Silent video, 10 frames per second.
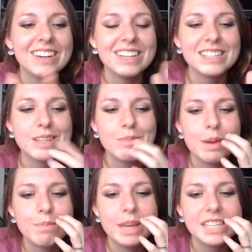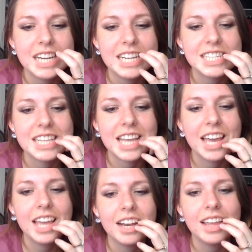there needs to be a big change in
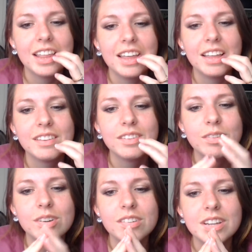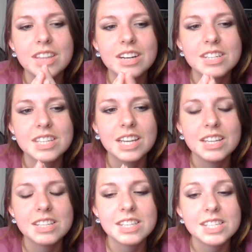that. And I do agree that our
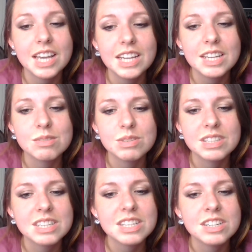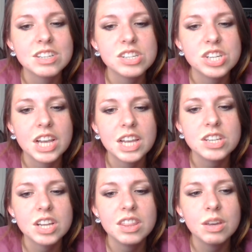society is resistant to
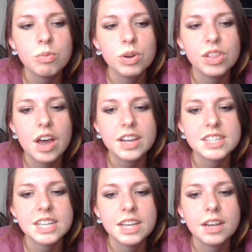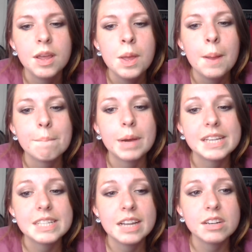change. I think we're locked in by
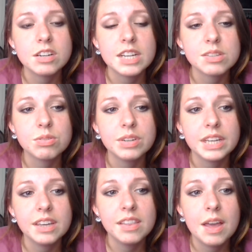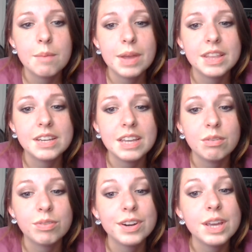standardized curriculum and the
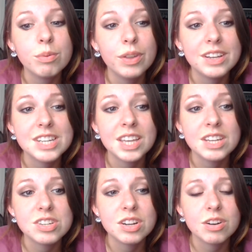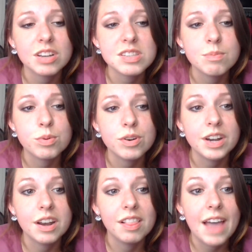need for equal education across the board
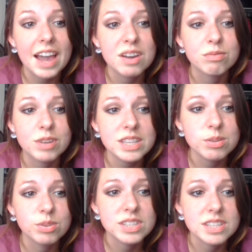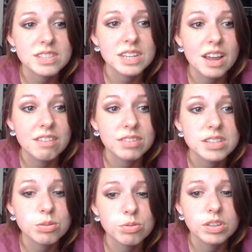and a lack of resources in every
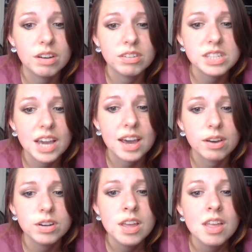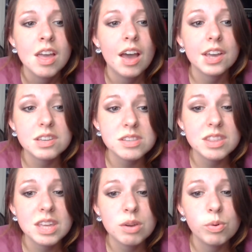school and every town. I also
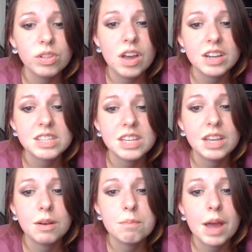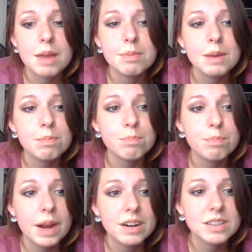think we're locked in by
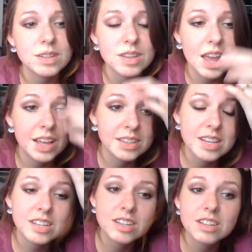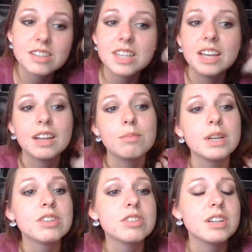parents and teachers and
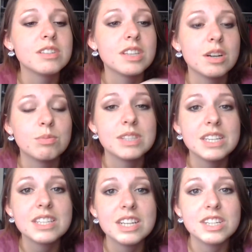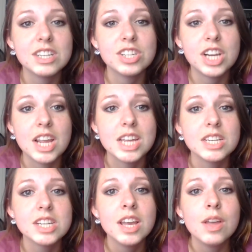administrators that are resistant to
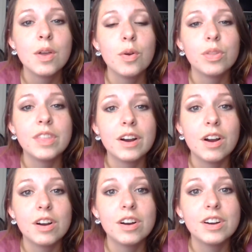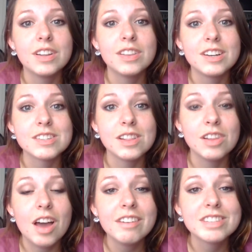change. There's a
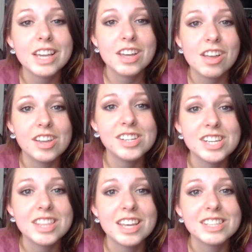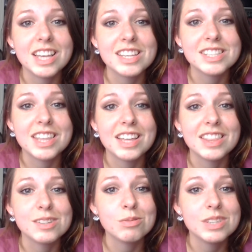lot of psychology that says that
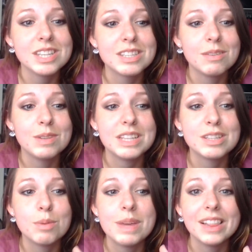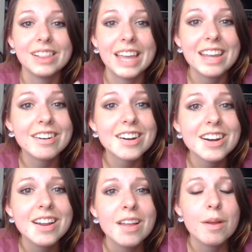the school system needs to be
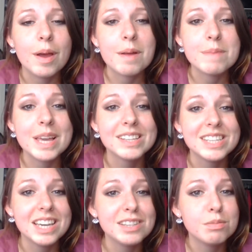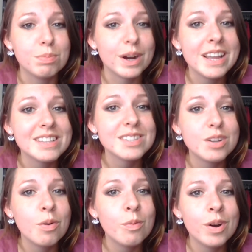later because kids' brains
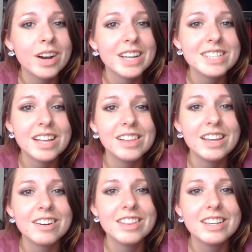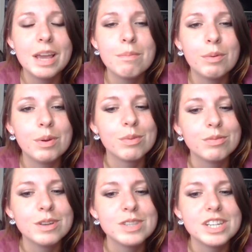don't work until later in the day, but we
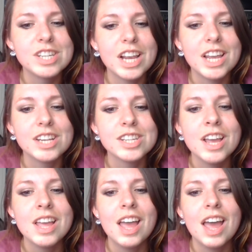refuse to change